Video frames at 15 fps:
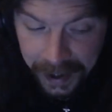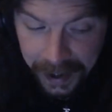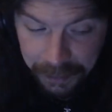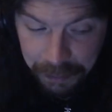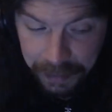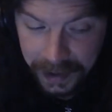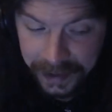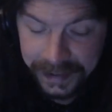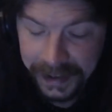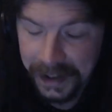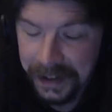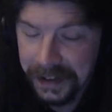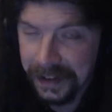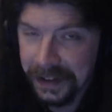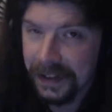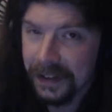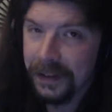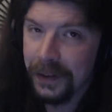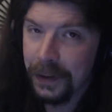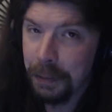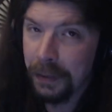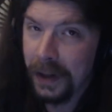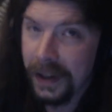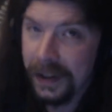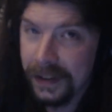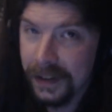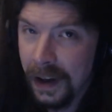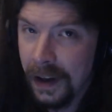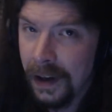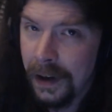plus sizes.
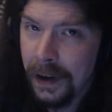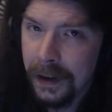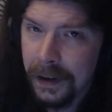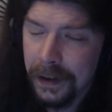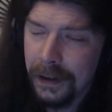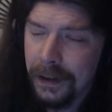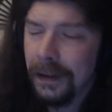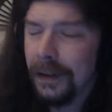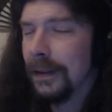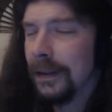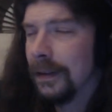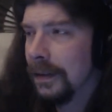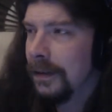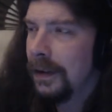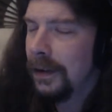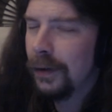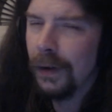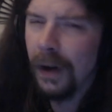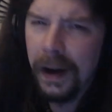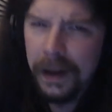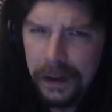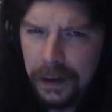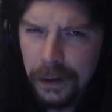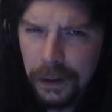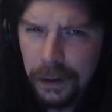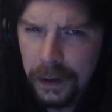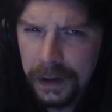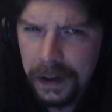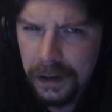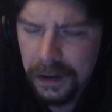Surprise! They're trying to,
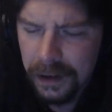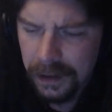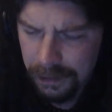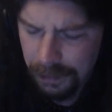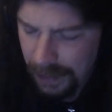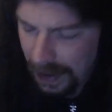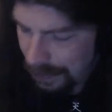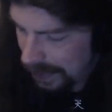or maybe